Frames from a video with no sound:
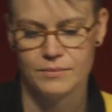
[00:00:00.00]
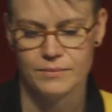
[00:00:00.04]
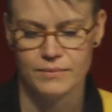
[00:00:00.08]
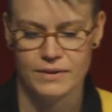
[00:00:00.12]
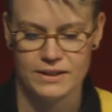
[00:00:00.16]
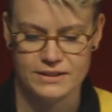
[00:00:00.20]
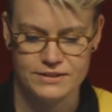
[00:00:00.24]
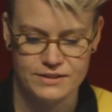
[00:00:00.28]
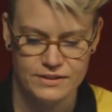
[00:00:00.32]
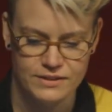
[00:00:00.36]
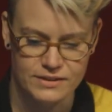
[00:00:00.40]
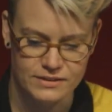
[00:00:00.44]

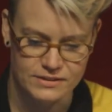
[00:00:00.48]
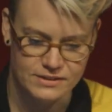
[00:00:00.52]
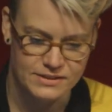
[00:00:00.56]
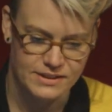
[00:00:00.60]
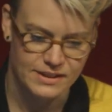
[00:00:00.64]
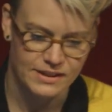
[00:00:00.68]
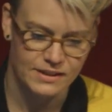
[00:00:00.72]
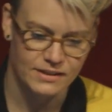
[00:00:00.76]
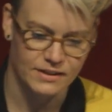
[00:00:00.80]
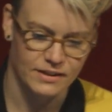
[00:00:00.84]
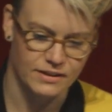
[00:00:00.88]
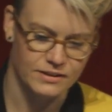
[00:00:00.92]
As you can
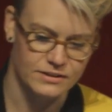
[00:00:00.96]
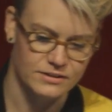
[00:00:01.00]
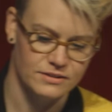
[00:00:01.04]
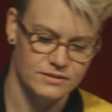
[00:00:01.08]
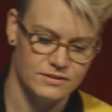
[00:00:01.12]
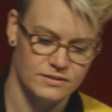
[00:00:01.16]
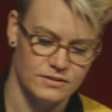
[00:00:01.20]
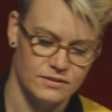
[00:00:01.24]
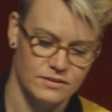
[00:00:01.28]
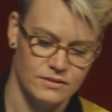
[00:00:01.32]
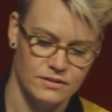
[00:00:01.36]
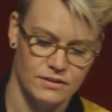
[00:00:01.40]
see,
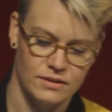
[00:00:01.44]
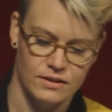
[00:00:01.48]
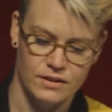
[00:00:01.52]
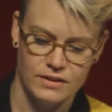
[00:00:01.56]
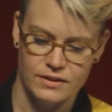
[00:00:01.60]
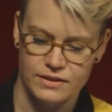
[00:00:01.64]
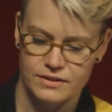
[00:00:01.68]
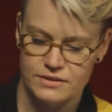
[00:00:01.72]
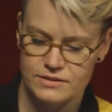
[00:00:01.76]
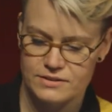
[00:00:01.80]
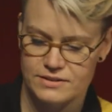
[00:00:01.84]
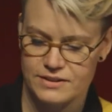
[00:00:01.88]
there's
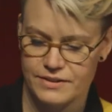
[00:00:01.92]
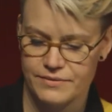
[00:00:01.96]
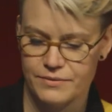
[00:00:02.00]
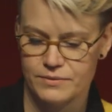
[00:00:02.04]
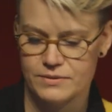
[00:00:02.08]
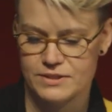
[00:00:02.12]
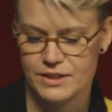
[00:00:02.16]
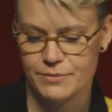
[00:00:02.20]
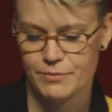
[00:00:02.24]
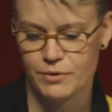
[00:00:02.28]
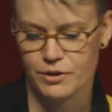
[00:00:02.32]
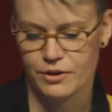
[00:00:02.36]

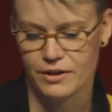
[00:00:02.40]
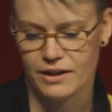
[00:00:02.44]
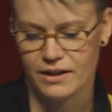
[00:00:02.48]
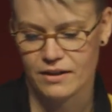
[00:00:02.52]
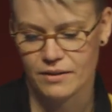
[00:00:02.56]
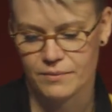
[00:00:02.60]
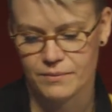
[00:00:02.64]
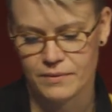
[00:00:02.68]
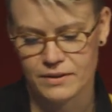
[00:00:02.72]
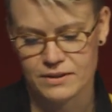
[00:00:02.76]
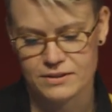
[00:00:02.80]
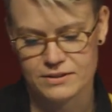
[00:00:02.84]
similar
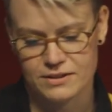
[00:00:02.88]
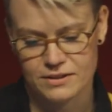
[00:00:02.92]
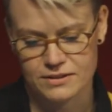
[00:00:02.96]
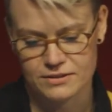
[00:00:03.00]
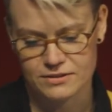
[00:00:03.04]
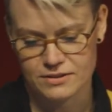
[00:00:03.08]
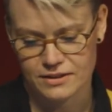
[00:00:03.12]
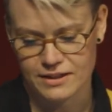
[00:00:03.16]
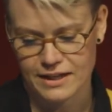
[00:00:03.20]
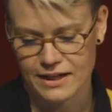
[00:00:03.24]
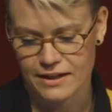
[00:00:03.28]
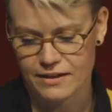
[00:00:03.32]
elements.
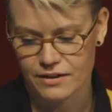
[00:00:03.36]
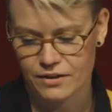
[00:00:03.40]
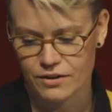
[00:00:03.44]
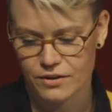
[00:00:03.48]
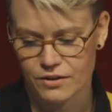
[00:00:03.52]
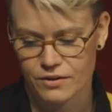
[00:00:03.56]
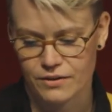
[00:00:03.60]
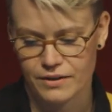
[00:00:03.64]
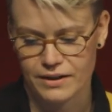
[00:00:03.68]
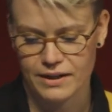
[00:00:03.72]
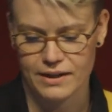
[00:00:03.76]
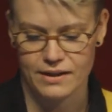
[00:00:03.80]
There's a
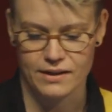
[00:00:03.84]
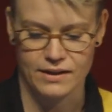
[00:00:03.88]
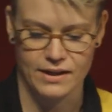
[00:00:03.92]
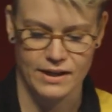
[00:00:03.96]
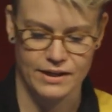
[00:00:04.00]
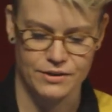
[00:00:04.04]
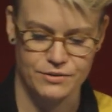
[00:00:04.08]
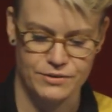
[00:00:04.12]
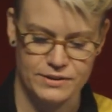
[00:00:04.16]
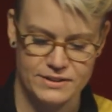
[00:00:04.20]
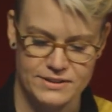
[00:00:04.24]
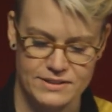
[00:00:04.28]
category and
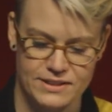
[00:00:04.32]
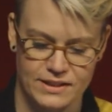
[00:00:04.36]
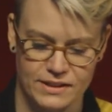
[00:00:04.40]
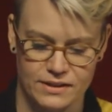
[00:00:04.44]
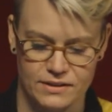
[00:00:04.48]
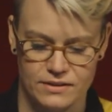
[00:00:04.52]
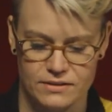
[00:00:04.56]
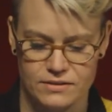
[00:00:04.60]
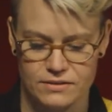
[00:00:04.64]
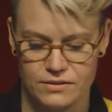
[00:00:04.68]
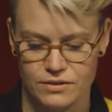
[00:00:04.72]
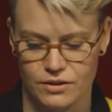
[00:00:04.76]
add
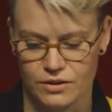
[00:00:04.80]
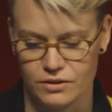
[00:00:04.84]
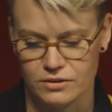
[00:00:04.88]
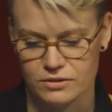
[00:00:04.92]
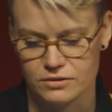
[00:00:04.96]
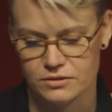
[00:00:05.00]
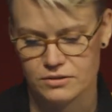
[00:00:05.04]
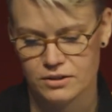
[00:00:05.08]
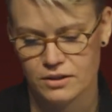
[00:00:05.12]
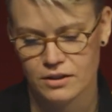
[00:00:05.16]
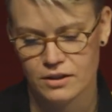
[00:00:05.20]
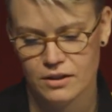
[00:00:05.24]
receipt,
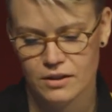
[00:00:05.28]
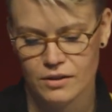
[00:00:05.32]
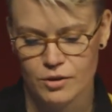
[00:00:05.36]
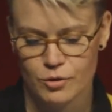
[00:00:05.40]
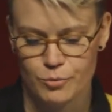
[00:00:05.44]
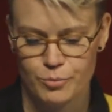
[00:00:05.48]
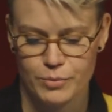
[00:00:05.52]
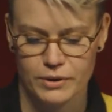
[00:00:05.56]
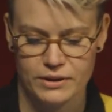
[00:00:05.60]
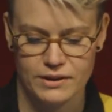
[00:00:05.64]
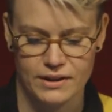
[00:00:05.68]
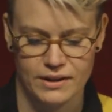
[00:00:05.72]
note,
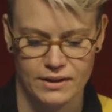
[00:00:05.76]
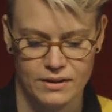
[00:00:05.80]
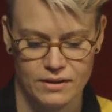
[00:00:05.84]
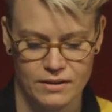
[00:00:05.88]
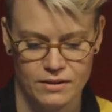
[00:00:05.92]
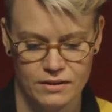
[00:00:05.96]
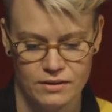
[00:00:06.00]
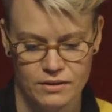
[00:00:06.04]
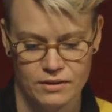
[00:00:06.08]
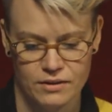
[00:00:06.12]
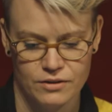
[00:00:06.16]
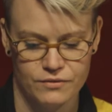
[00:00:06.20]
but then
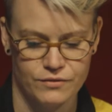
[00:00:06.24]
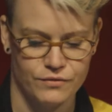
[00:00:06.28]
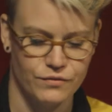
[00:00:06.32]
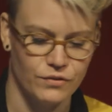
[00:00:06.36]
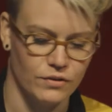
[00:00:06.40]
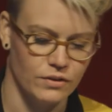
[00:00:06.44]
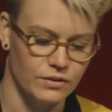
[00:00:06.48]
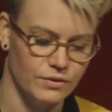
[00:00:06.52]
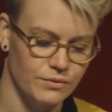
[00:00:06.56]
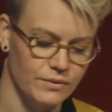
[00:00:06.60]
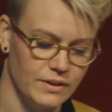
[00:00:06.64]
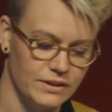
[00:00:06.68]

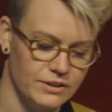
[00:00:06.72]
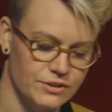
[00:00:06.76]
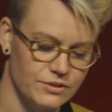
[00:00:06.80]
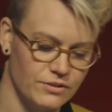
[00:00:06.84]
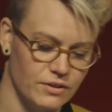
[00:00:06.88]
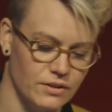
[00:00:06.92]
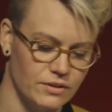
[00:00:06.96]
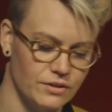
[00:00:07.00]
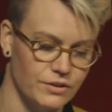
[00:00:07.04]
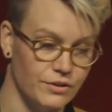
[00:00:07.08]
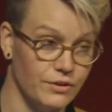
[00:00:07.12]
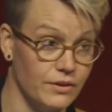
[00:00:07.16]
for the
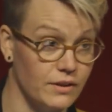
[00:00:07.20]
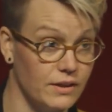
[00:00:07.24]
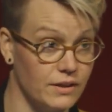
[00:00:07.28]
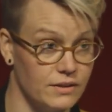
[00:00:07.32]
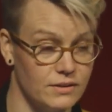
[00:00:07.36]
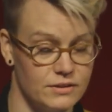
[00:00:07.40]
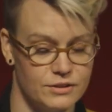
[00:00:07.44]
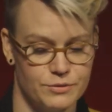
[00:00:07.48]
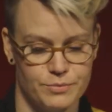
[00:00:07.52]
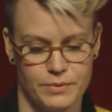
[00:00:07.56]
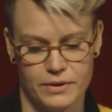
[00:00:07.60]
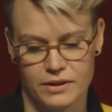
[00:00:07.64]
restaurant, you
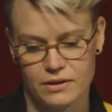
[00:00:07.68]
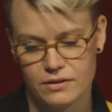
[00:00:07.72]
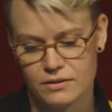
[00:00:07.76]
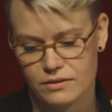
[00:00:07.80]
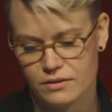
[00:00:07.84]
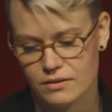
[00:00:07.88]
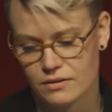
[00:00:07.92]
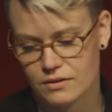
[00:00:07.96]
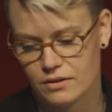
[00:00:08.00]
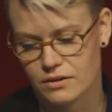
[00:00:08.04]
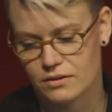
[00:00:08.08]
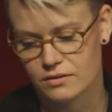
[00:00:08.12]
can split
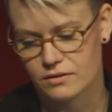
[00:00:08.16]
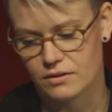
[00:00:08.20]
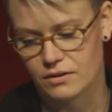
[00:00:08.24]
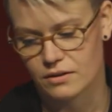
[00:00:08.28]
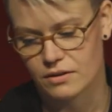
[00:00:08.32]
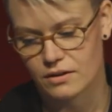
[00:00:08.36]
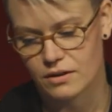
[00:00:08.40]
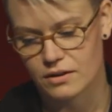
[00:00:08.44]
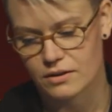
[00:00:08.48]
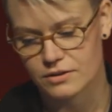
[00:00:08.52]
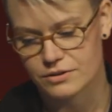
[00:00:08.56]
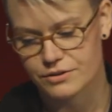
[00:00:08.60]
the
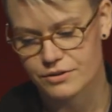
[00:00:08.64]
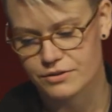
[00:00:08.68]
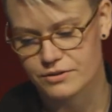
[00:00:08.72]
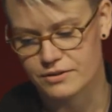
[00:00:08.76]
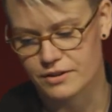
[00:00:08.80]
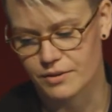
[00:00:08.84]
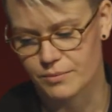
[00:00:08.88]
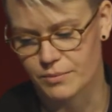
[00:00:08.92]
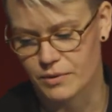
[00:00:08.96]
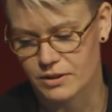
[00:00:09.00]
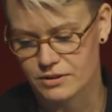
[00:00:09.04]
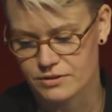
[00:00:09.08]
cost
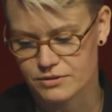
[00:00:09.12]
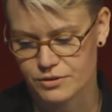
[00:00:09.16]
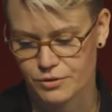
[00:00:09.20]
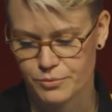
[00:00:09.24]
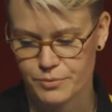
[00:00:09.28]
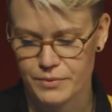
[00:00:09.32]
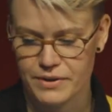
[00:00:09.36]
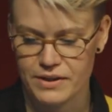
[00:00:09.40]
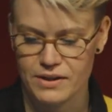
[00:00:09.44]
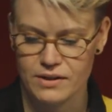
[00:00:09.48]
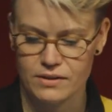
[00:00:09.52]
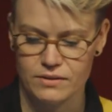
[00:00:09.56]
using Monzo
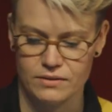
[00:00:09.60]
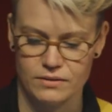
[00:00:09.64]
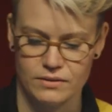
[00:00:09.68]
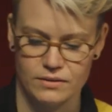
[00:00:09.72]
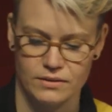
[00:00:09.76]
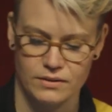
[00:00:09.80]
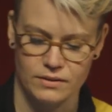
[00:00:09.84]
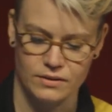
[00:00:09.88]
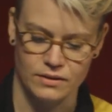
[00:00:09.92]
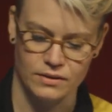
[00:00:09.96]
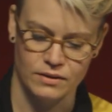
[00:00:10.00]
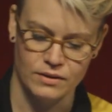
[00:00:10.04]
Me. On
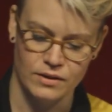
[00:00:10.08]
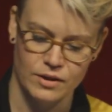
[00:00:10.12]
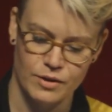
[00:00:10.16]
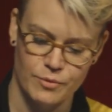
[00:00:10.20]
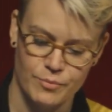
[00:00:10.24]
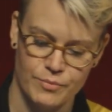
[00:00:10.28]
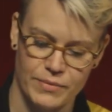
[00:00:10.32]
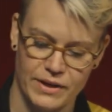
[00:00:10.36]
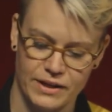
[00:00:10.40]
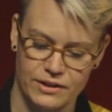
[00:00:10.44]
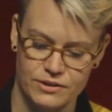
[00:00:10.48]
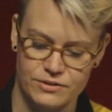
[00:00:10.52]
the
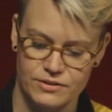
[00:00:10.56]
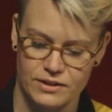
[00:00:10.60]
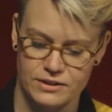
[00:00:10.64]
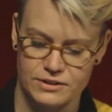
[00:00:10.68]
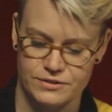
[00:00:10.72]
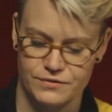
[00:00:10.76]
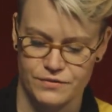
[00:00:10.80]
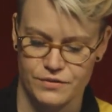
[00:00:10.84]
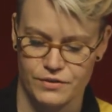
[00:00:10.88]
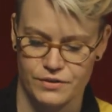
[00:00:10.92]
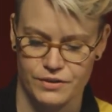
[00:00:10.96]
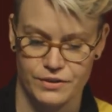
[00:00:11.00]
bank
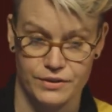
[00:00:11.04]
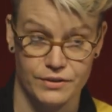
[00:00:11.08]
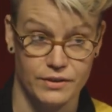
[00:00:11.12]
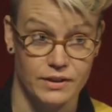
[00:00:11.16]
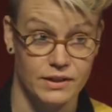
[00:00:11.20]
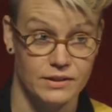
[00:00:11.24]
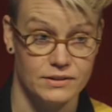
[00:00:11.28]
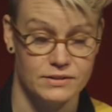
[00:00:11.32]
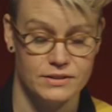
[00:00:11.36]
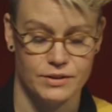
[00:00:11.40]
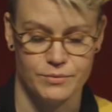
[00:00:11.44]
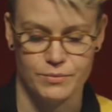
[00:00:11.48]
transfer, you
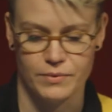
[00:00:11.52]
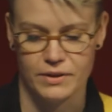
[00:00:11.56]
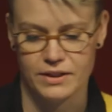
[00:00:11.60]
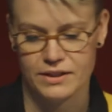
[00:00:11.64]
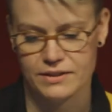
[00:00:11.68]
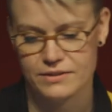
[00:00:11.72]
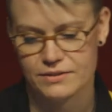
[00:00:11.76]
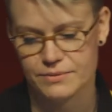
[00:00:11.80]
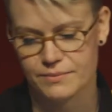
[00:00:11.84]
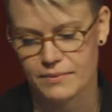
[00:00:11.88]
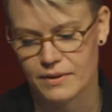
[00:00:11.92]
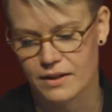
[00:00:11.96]
can send money
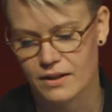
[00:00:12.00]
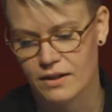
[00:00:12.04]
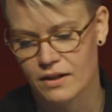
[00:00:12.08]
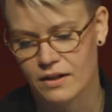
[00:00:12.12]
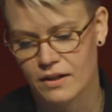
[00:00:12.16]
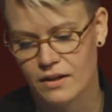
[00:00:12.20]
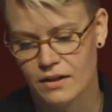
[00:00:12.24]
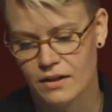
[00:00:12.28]
to Matt.